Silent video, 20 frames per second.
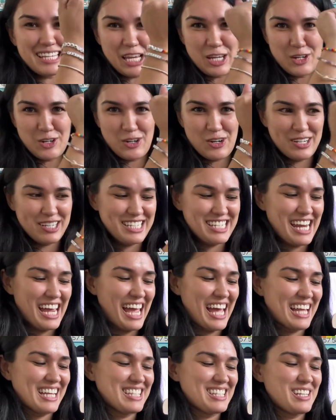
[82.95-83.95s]
you're going to
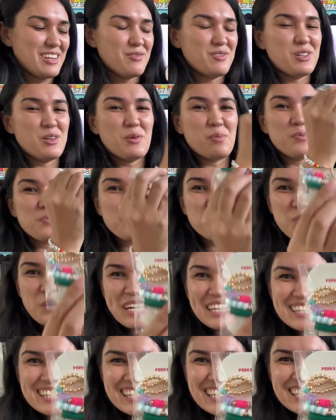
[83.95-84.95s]
add some new
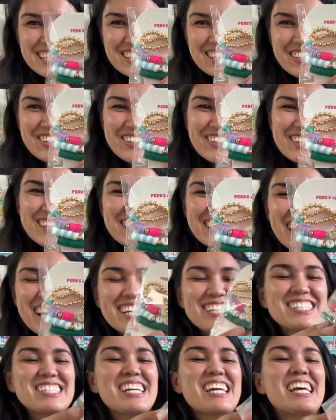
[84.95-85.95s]
bracelets to your
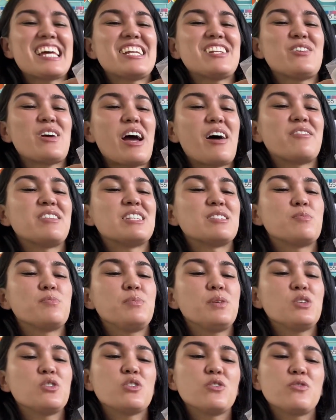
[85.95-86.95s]
collection. You have this
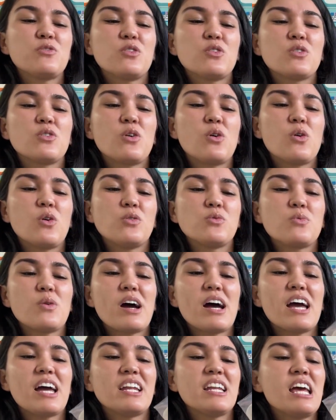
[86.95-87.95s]
beautiful gold
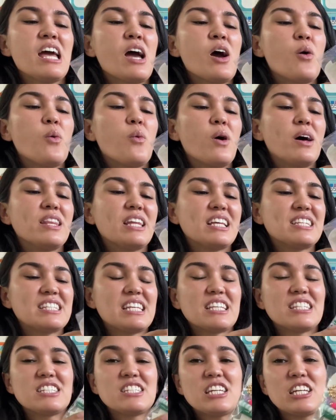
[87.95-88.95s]
one that
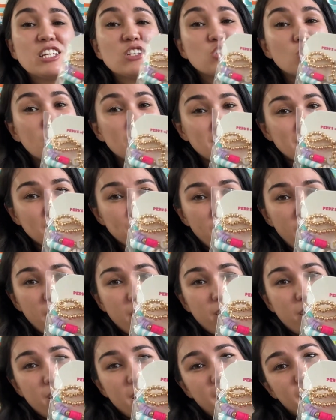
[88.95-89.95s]
says Teach,
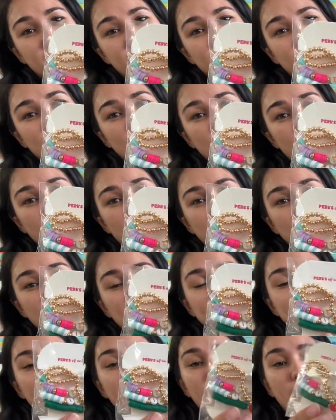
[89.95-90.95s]
Inspire, and this
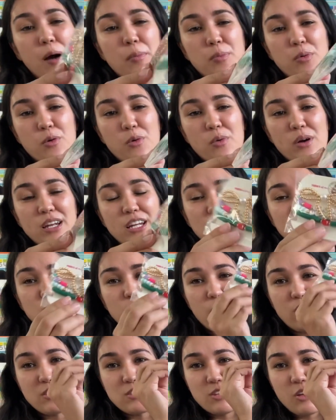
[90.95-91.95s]
gorgeous apple one as
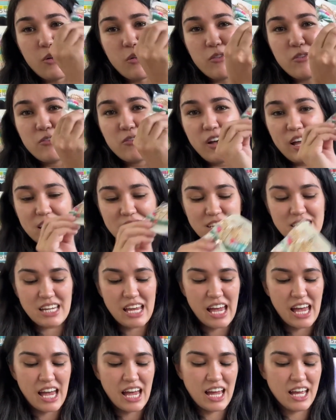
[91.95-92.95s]
well. So fun to
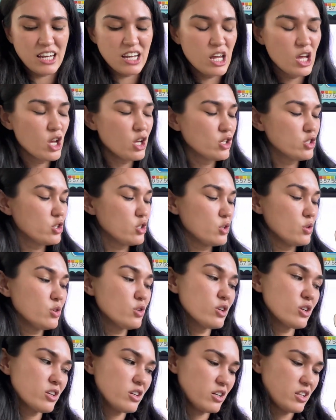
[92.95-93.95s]
add to
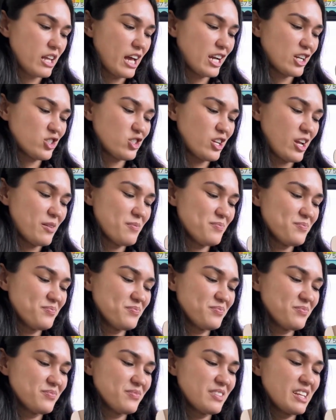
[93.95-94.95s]
your collection.
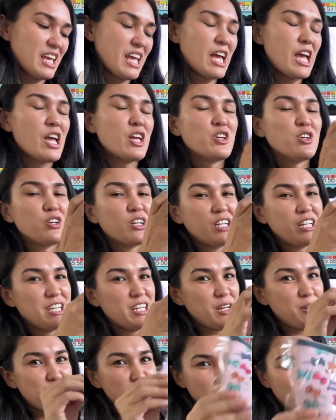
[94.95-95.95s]
You're gonna get
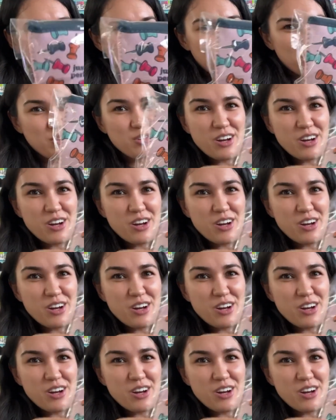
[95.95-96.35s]
a brand new